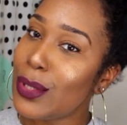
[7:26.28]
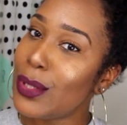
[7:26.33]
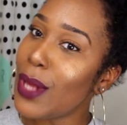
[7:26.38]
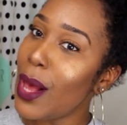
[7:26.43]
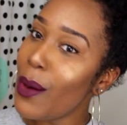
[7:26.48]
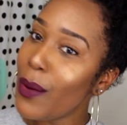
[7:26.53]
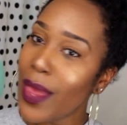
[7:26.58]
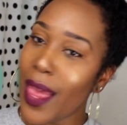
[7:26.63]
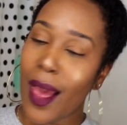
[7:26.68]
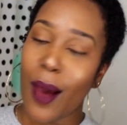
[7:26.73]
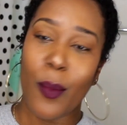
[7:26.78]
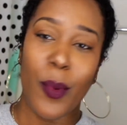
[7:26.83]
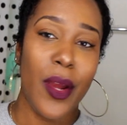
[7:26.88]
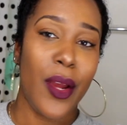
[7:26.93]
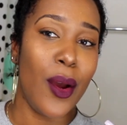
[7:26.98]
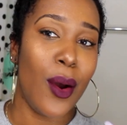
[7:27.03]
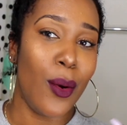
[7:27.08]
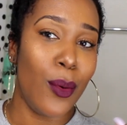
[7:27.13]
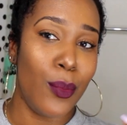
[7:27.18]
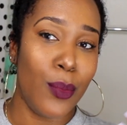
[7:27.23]
So yeah,
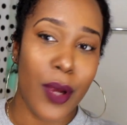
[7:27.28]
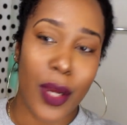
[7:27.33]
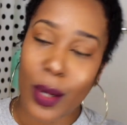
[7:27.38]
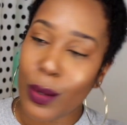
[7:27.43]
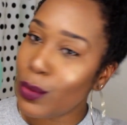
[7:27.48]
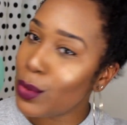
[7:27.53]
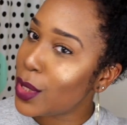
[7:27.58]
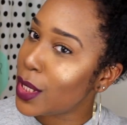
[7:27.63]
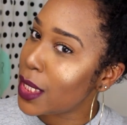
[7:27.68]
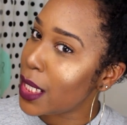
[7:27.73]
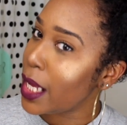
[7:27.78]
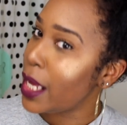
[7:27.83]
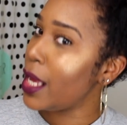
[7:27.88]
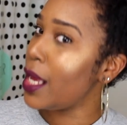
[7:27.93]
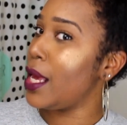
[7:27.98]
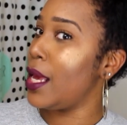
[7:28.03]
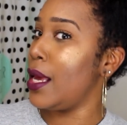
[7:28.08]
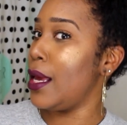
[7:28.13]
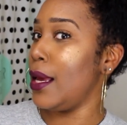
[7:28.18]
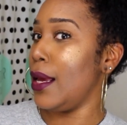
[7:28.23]
we gonna we gonna
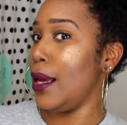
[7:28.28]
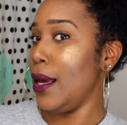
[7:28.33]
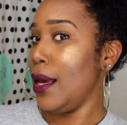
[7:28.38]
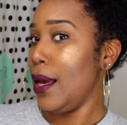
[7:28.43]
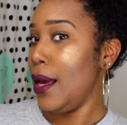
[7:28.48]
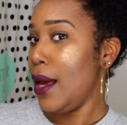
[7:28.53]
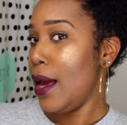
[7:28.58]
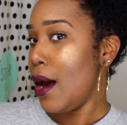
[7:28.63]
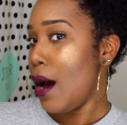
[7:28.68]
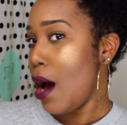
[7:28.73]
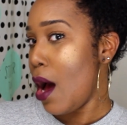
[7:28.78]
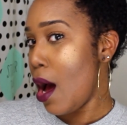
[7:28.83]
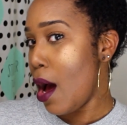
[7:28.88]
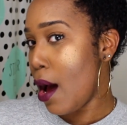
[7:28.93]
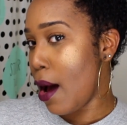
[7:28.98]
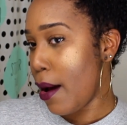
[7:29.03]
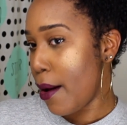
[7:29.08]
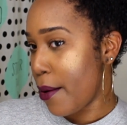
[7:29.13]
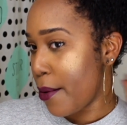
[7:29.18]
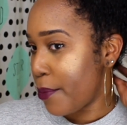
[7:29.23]
see.
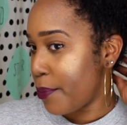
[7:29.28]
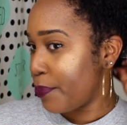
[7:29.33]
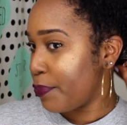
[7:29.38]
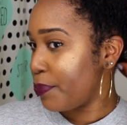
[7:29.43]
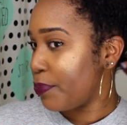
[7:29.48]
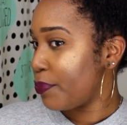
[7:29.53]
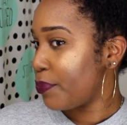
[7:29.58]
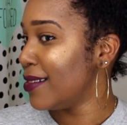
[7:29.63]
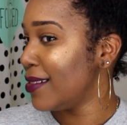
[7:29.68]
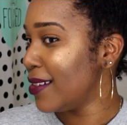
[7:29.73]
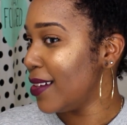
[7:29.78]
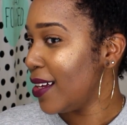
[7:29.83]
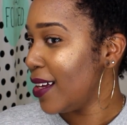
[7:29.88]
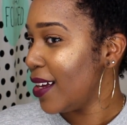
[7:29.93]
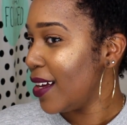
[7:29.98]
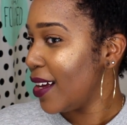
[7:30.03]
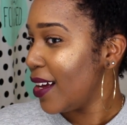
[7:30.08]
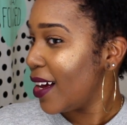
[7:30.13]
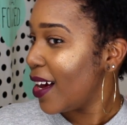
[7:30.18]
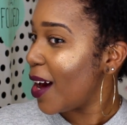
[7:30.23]
Um,
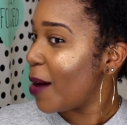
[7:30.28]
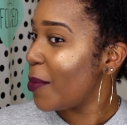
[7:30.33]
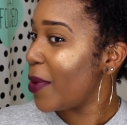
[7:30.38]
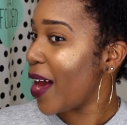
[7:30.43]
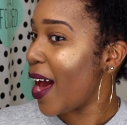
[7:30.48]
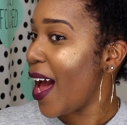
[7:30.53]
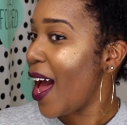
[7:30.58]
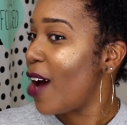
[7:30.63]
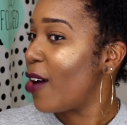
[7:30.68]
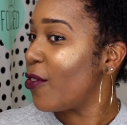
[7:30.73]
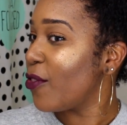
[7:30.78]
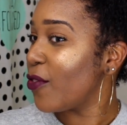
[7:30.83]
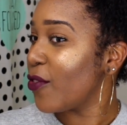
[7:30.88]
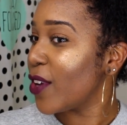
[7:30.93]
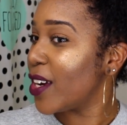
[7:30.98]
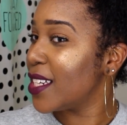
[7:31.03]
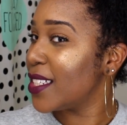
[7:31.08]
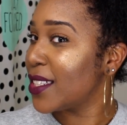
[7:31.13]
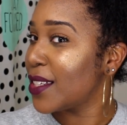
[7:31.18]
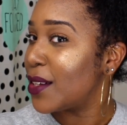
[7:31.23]
I mean, I have
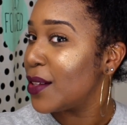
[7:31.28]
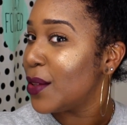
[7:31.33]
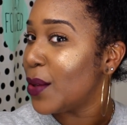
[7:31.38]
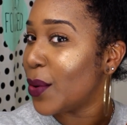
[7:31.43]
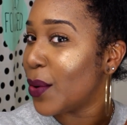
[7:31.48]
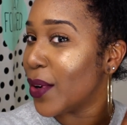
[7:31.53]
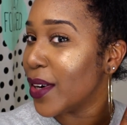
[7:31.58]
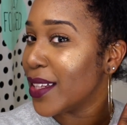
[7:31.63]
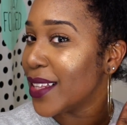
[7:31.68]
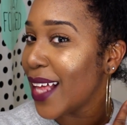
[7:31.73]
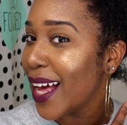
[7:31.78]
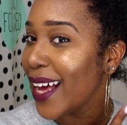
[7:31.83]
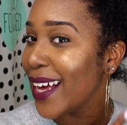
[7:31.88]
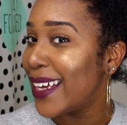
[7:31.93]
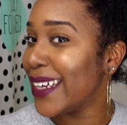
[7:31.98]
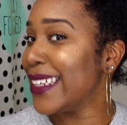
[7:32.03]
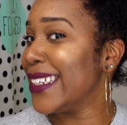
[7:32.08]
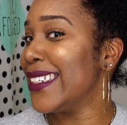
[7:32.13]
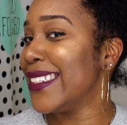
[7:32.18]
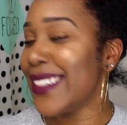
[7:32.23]
frizz galore.
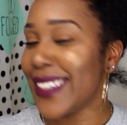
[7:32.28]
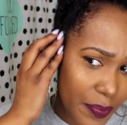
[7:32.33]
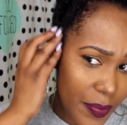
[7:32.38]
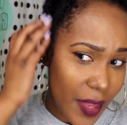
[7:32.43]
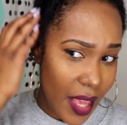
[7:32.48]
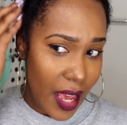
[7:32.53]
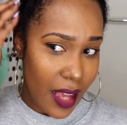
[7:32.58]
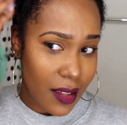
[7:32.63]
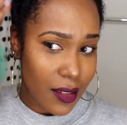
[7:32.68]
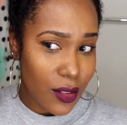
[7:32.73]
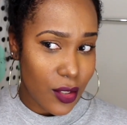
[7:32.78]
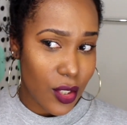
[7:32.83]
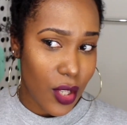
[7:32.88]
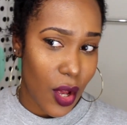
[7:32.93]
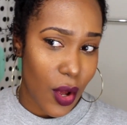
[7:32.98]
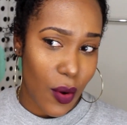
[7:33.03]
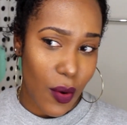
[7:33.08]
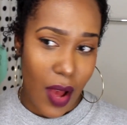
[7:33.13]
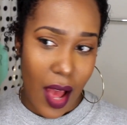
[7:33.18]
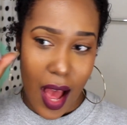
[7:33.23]
Like, yeah.
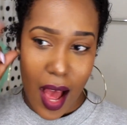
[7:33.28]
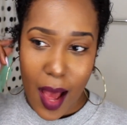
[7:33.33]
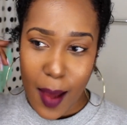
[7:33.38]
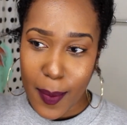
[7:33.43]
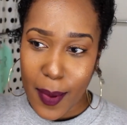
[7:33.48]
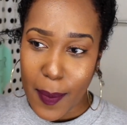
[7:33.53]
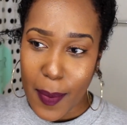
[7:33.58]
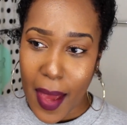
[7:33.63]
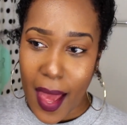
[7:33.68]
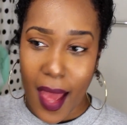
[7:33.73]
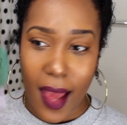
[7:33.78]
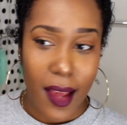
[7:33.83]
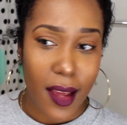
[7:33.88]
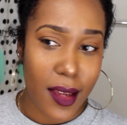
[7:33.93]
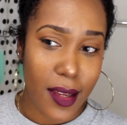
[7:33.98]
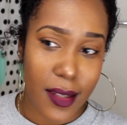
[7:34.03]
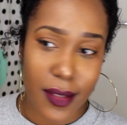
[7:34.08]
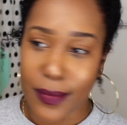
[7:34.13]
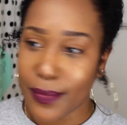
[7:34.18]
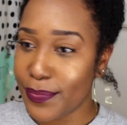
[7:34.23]
So I'll be back.